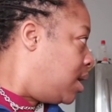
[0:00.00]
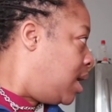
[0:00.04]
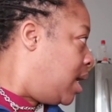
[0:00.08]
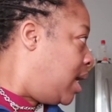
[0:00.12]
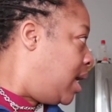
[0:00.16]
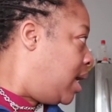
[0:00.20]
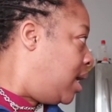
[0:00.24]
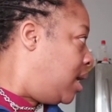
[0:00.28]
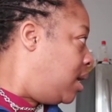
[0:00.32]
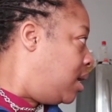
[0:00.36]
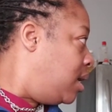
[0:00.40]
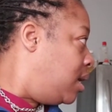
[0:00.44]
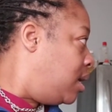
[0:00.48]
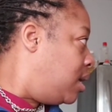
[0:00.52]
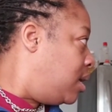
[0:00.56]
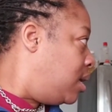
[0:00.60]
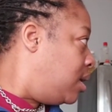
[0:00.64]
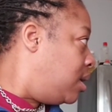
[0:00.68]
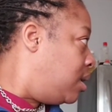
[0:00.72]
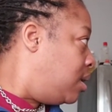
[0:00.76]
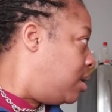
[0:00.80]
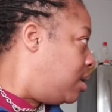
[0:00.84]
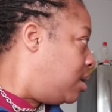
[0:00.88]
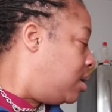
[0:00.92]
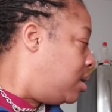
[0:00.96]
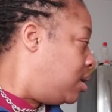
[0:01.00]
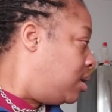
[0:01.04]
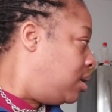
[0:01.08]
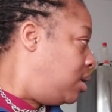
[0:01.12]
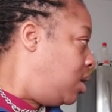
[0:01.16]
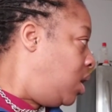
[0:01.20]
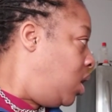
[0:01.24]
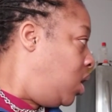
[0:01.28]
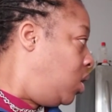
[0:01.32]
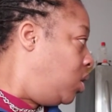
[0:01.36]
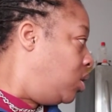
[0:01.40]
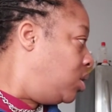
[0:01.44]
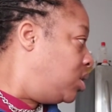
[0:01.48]
Huh?
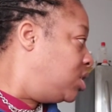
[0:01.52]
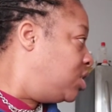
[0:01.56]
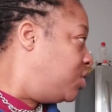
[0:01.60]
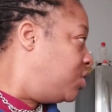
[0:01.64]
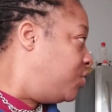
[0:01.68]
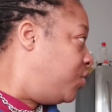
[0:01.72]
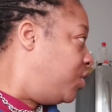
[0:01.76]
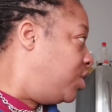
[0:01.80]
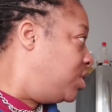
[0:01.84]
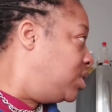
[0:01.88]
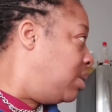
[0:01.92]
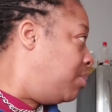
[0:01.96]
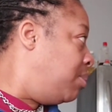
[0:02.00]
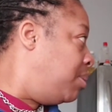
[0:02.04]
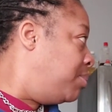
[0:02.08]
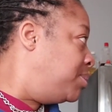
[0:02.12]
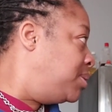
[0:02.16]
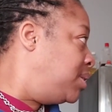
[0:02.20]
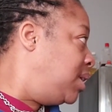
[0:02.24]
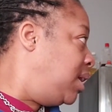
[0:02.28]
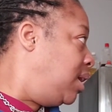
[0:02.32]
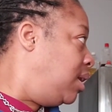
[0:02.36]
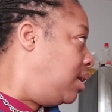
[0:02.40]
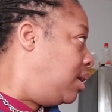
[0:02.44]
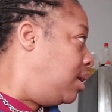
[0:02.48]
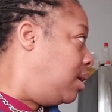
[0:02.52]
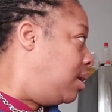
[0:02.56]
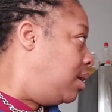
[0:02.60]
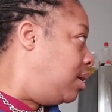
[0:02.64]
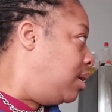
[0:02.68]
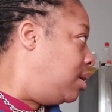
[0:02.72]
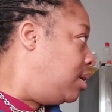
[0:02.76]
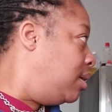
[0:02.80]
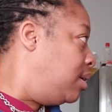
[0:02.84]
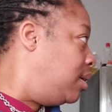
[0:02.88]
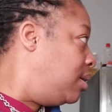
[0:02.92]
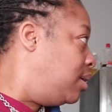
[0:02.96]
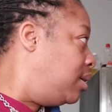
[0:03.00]
No, this is the first time I'm seeing her.
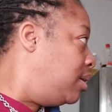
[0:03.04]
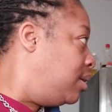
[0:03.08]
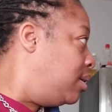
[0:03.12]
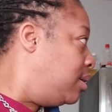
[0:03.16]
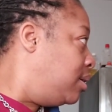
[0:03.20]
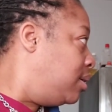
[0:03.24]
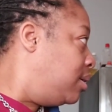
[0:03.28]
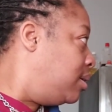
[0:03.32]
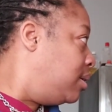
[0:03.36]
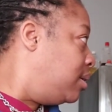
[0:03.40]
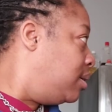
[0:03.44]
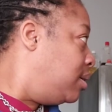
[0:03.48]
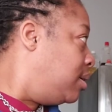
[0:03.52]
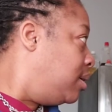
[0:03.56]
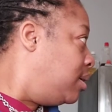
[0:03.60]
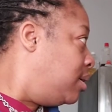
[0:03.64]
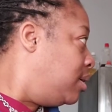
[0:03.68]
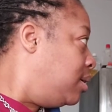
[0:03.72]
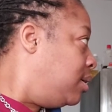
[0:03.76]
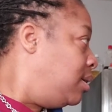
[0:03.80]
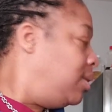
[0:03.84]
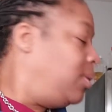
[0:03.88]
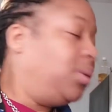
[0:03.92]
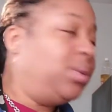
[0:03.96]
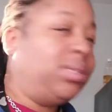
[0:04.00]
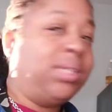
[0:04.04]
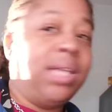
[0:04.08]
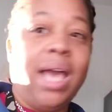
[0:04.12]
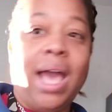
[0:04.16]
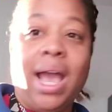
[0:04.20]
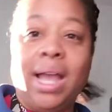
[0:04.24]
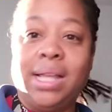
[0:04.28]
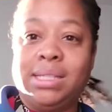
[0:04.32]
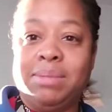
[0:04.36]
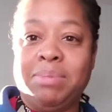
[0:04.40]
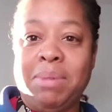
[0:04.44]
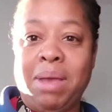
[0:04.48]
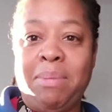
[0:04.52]
Mm. to say
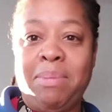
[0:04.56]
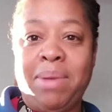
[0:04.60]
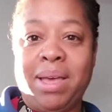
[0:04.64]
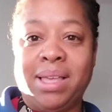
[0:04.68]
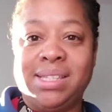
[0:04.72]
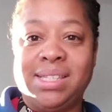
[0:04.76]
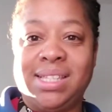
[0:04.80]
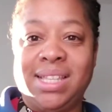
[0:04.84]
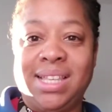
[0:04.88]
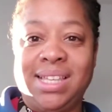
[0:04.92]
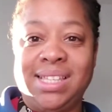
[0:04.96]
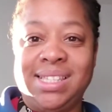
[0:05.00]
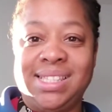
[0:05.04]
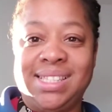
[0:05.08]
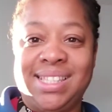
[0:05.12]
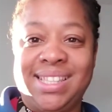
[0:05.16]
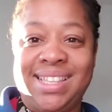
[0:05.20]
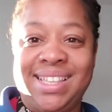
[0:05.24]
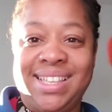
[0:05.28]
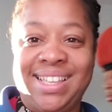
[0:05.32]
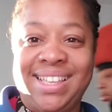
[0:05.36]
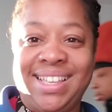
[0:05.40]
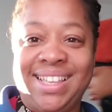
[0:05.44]
hi to my besties?